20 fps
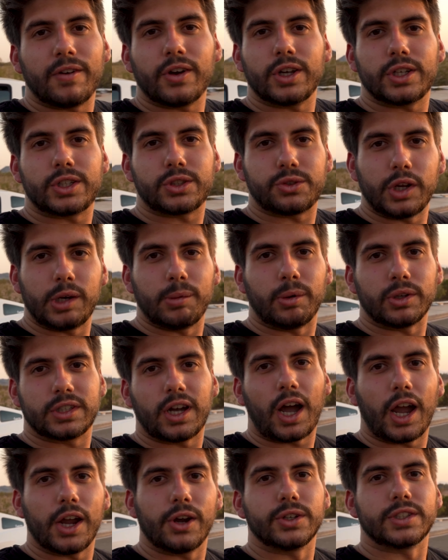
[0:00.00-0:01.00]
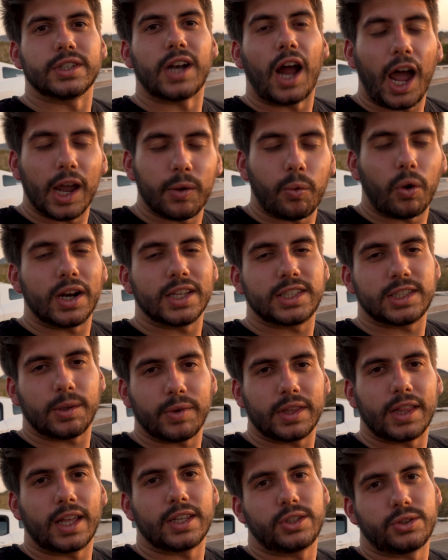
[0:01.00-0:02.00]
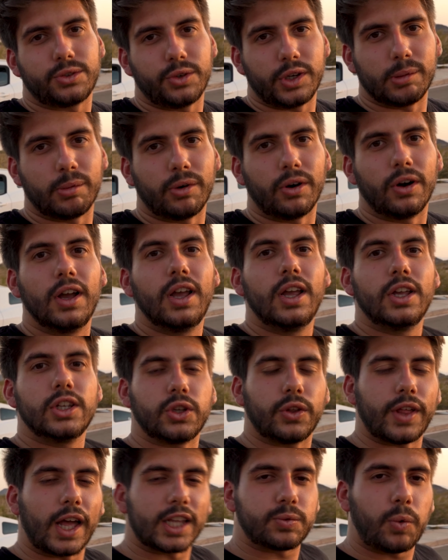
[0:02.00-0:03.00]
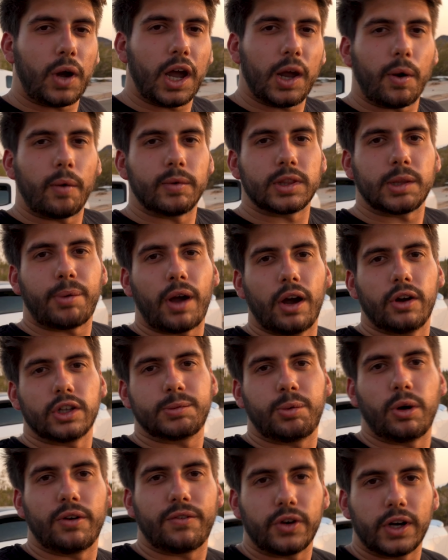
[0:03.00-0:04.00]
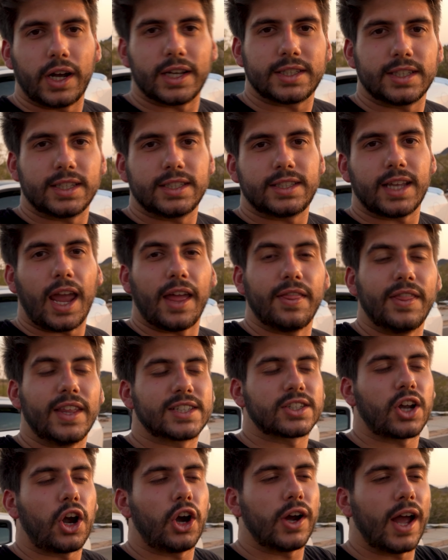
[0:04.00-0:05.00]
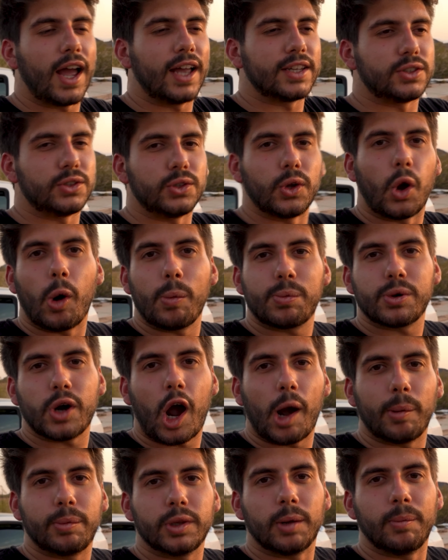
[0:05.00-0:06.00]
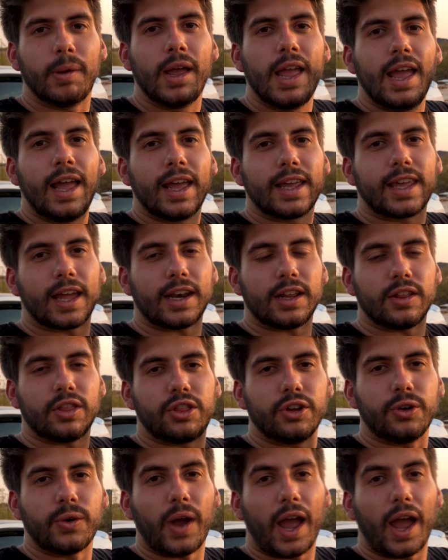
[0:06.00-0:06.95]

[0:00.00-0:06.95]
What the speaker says: very streetable tires, and I wanted something that's streetable. So that's why I went with the Pilot Sport 4S's, and this car has no problem getting through